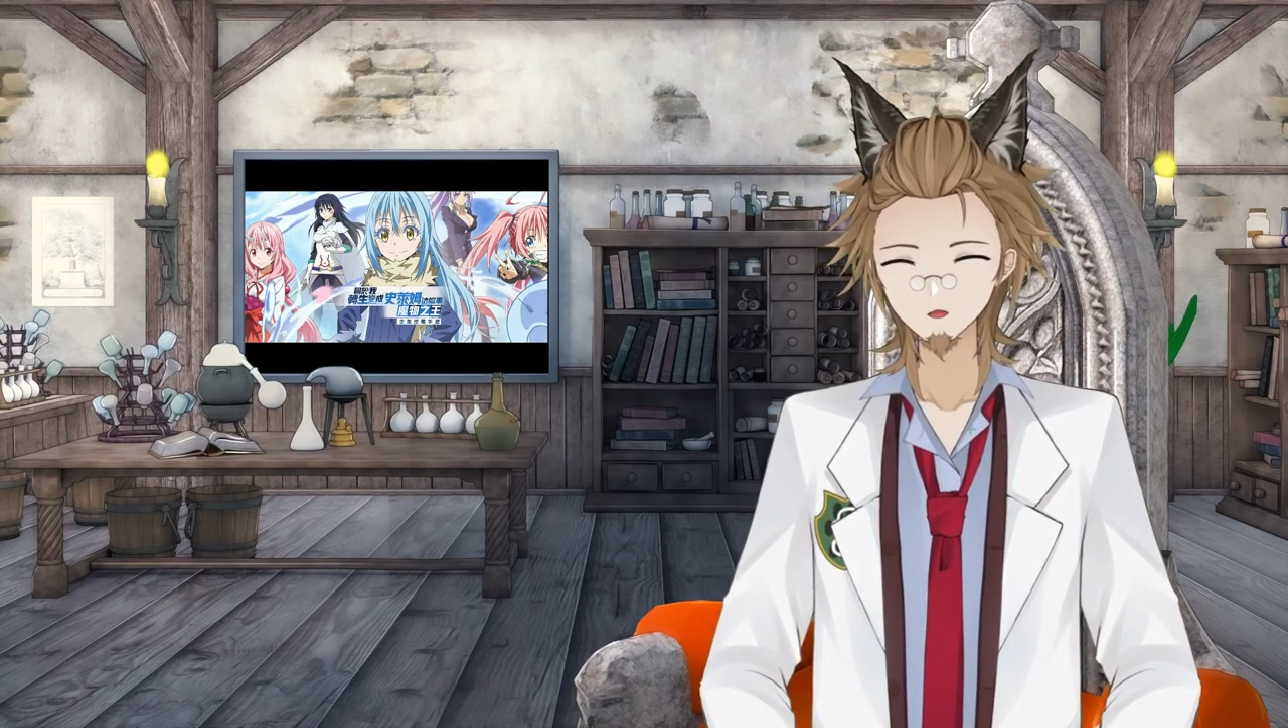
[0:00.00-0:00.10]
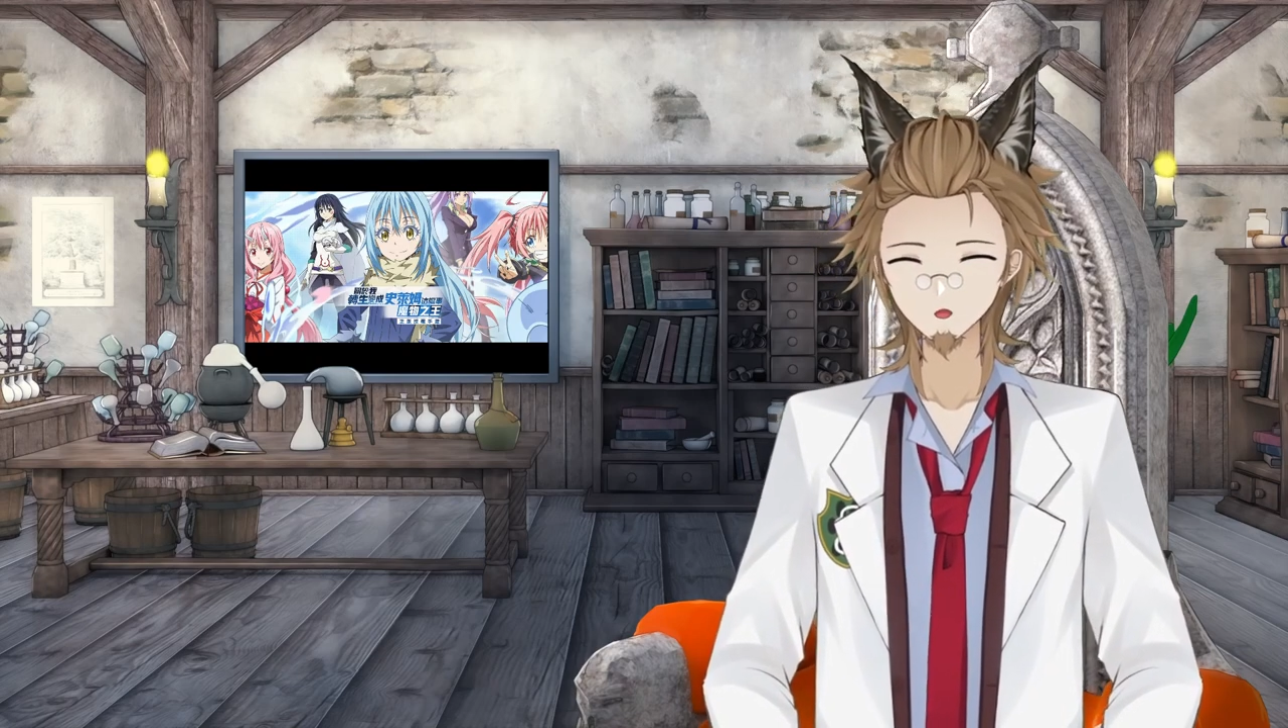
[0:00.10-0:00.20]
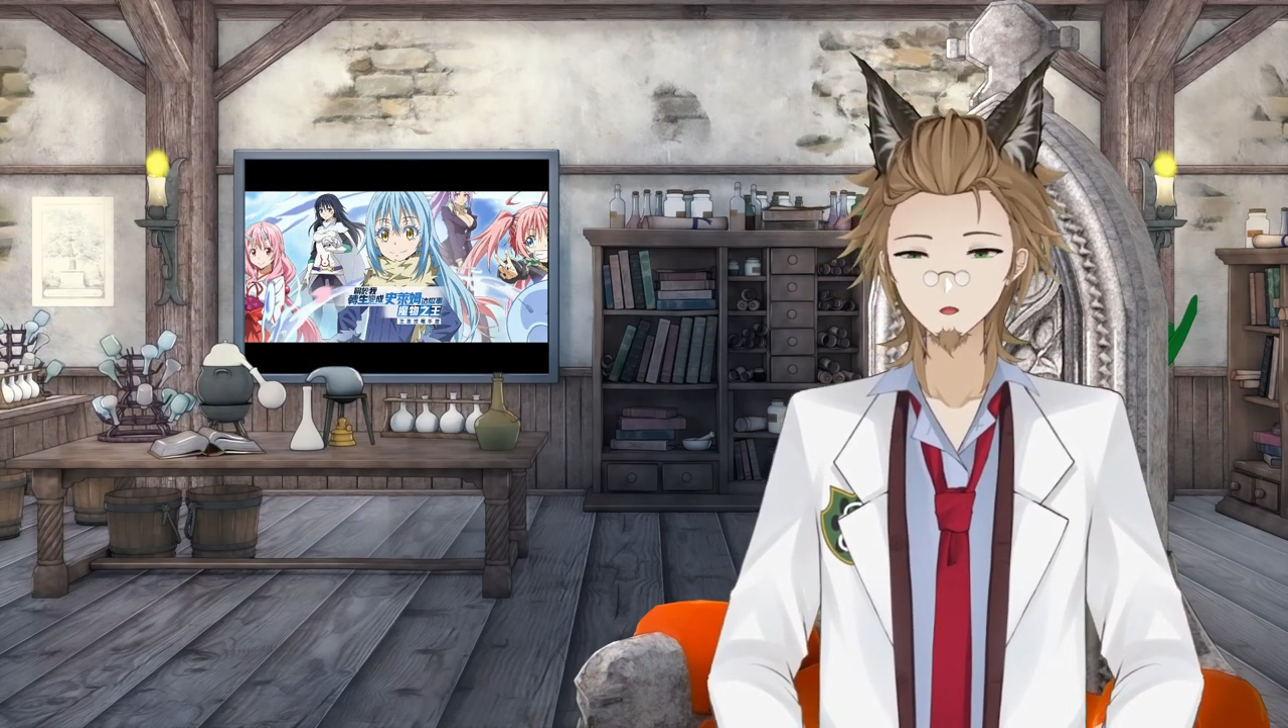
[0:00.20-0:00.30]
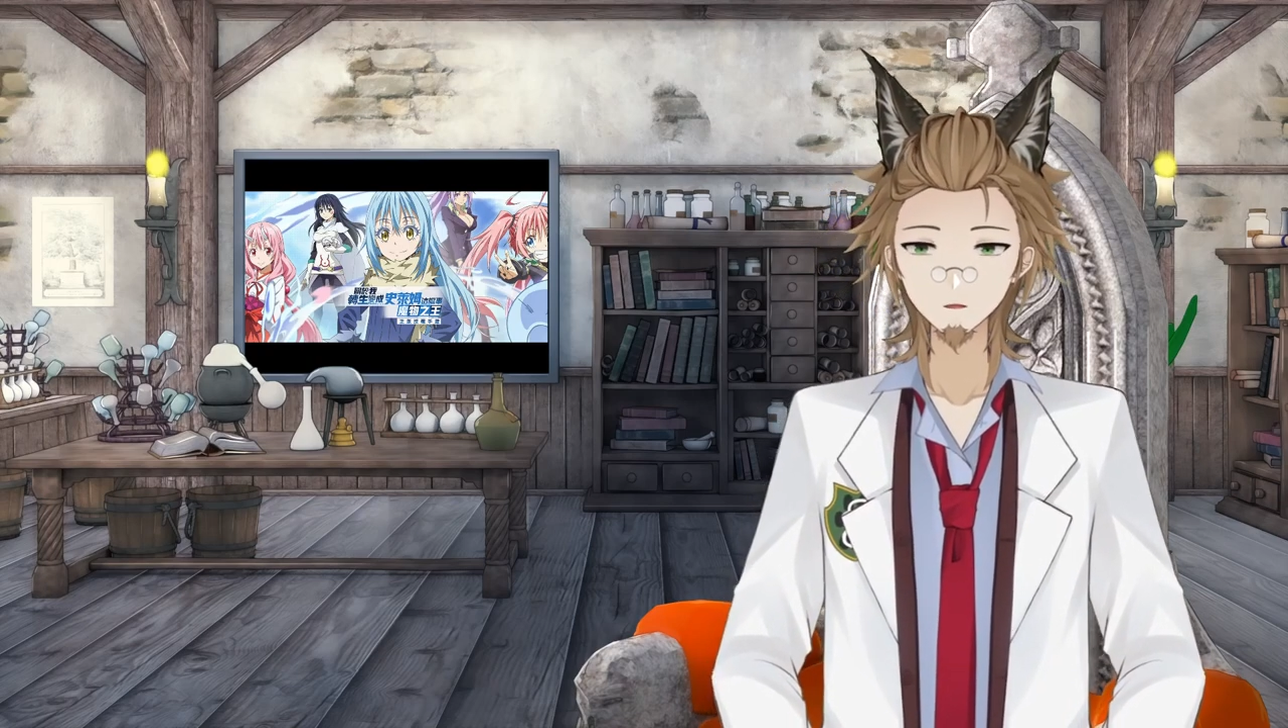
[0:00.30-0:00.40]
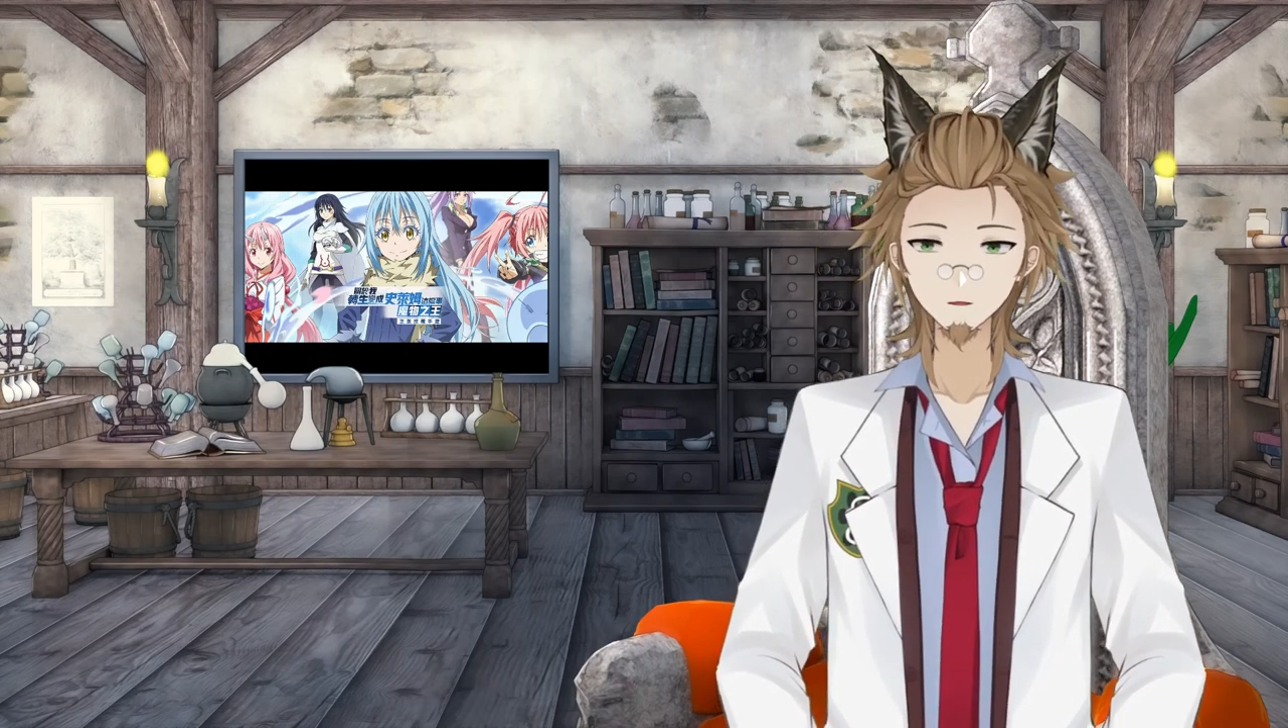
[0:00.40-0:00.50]

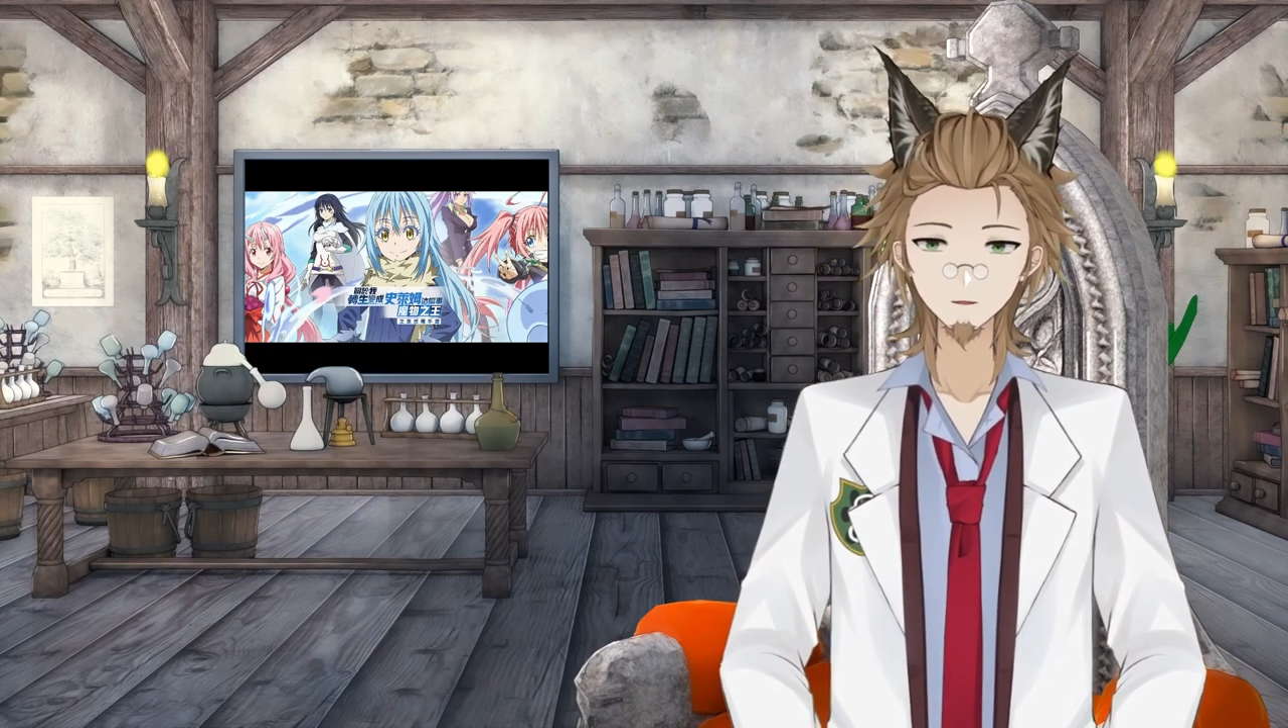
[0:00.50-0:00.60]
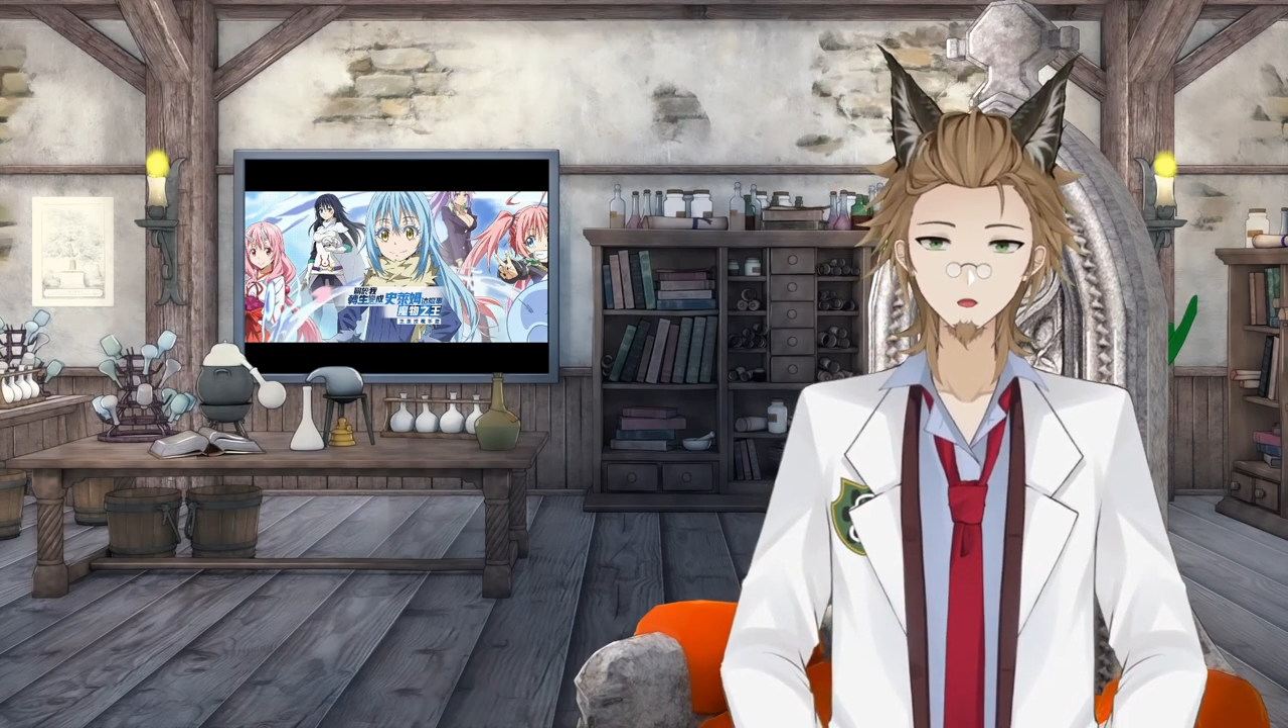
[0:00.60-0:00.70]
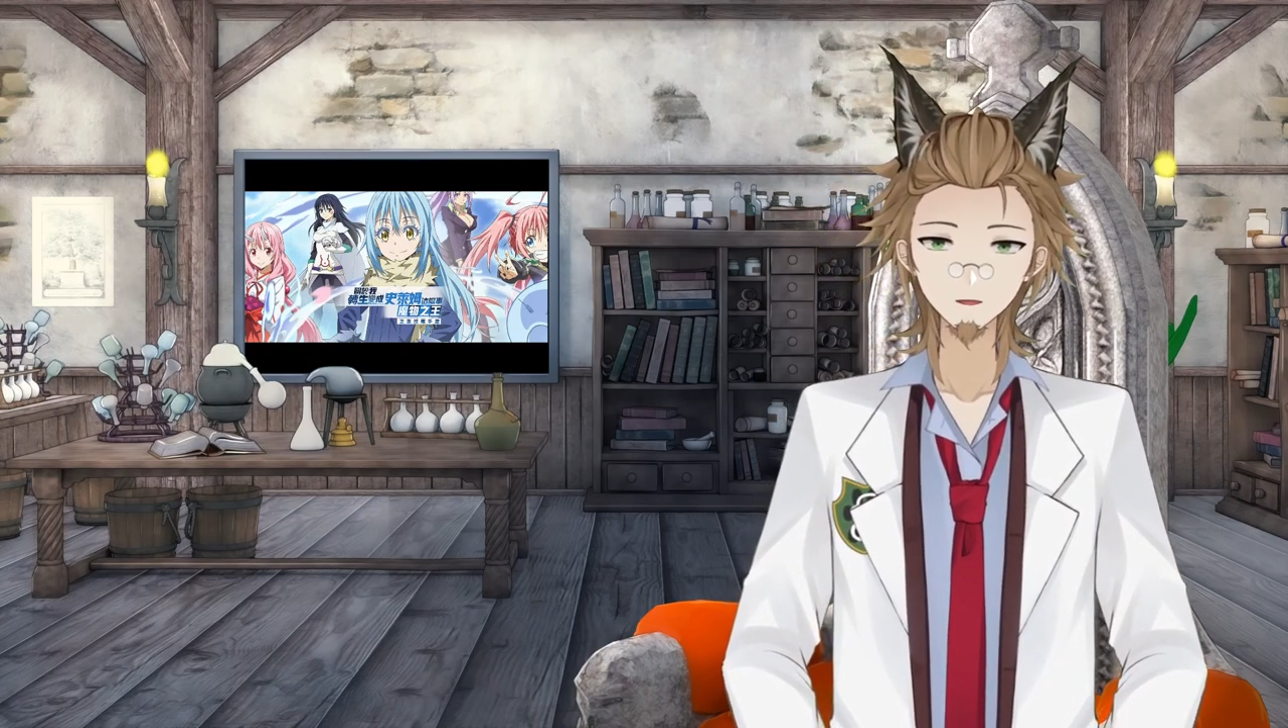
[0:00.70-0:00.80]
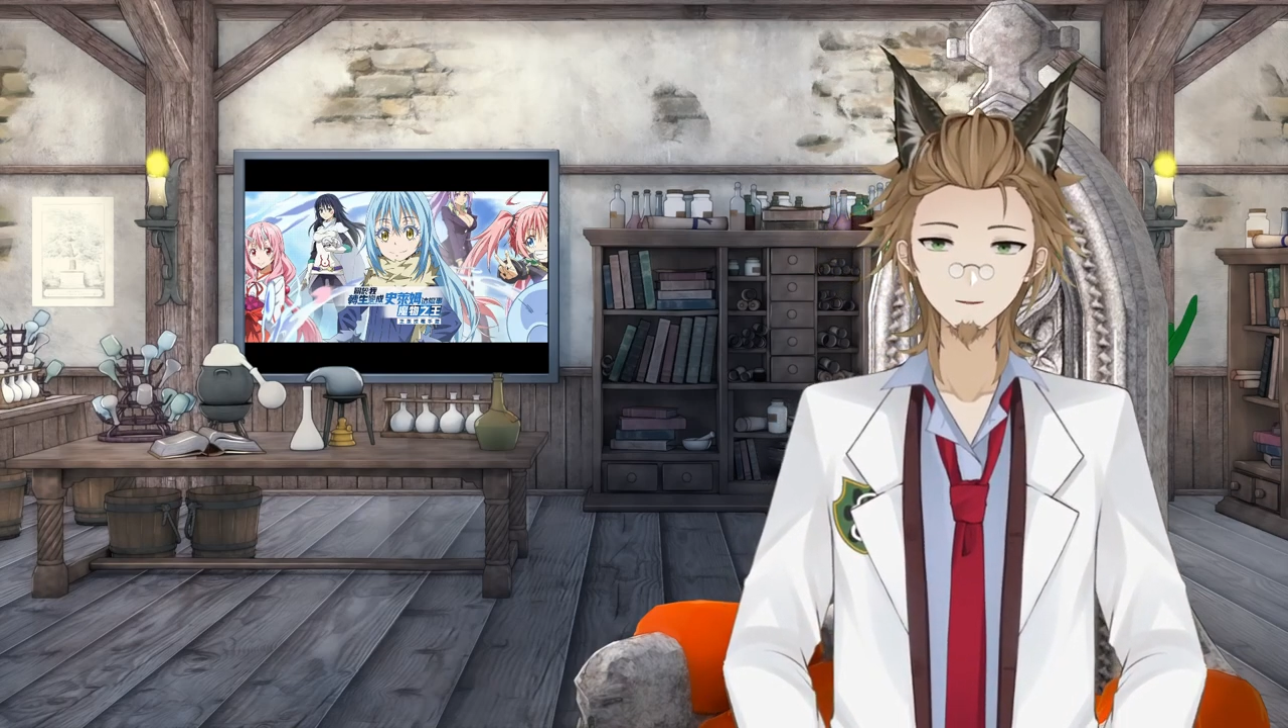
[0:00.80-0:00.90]
exactly because it